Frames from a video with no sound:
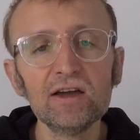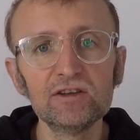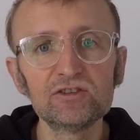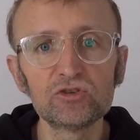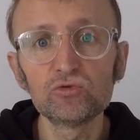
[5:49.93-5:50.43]

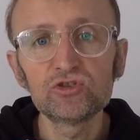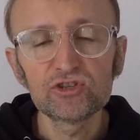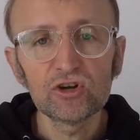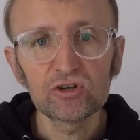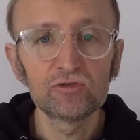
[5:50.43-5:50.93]
is
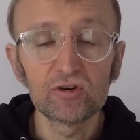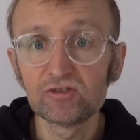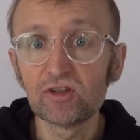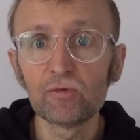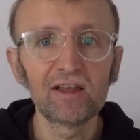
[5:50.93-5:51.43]
Rootstocks, or
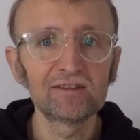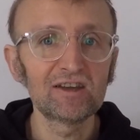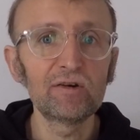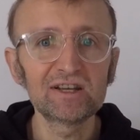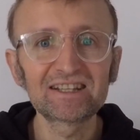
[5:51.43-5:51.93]
also known as
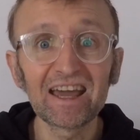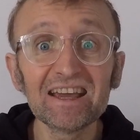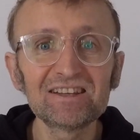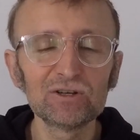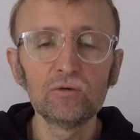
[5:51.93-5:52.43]

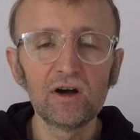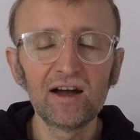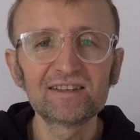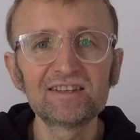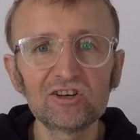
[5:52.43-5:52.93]
RSK. So
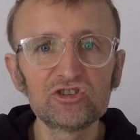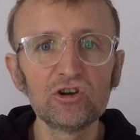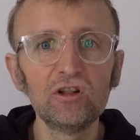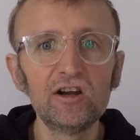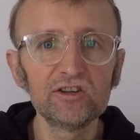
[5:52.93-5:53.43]

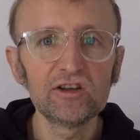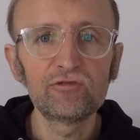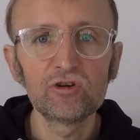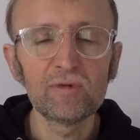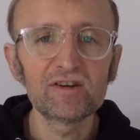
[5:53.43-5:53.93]
Sergio Lerner
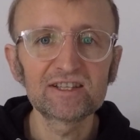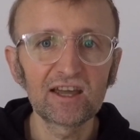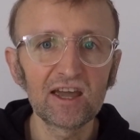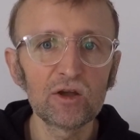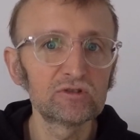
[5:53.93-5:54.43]
from
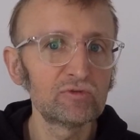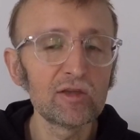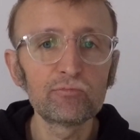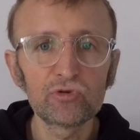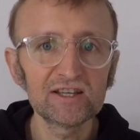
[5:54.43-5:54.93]
RSK was
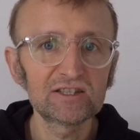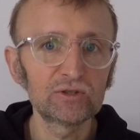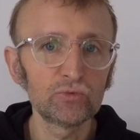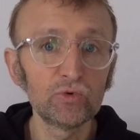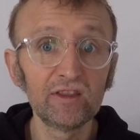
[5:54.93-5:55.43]
really
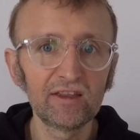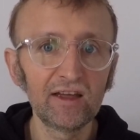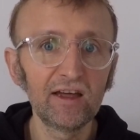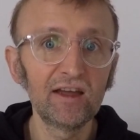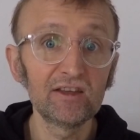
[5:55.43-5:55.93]
impressed with
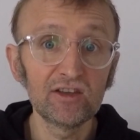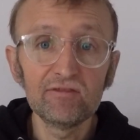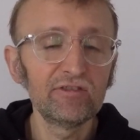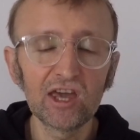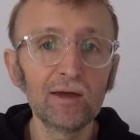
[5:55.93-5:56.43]

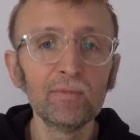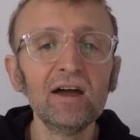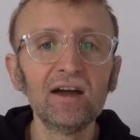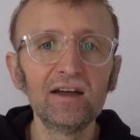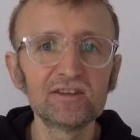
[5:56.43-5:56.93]
AVM
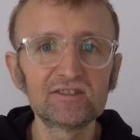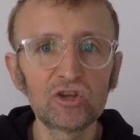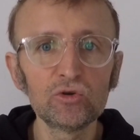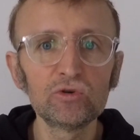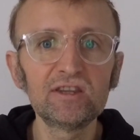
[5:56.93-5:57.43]
and the
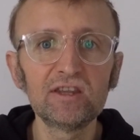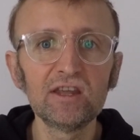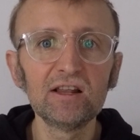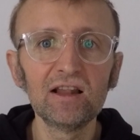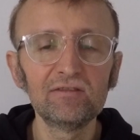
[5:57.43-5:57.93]

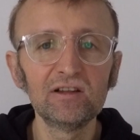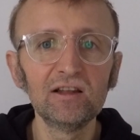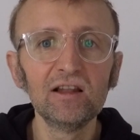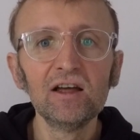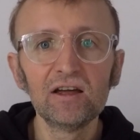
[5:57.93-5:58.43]
security
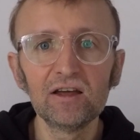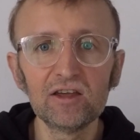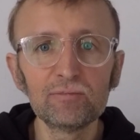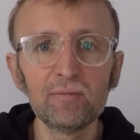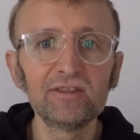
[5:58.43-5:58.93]
level
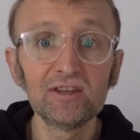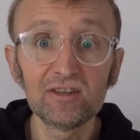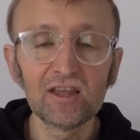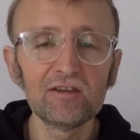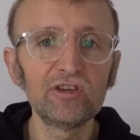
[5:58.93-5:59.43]
implemented
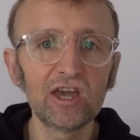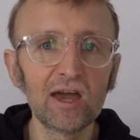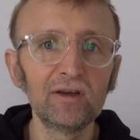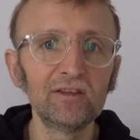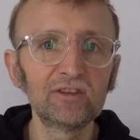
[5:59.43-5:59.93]
in
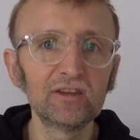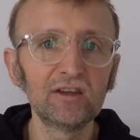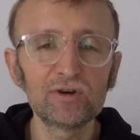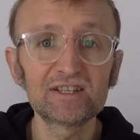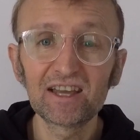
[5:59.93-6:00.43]
AVM, and
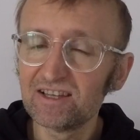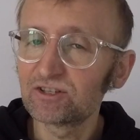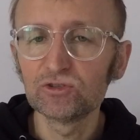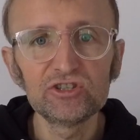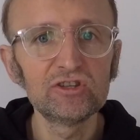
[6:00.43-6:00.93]
RSK is
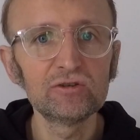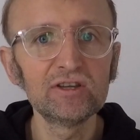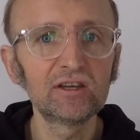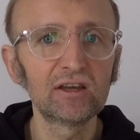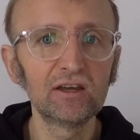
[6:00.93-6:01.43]

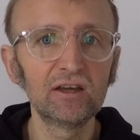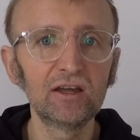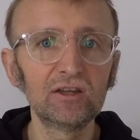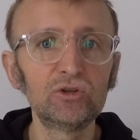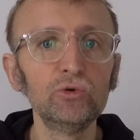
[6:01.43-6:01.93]
considering
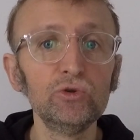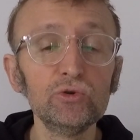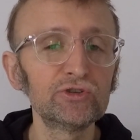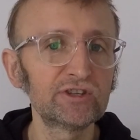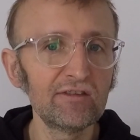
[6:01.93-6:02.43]
to
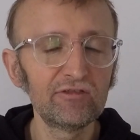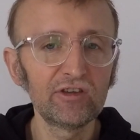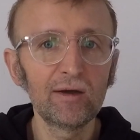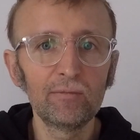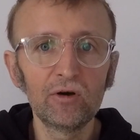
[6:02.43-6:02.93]
use AVM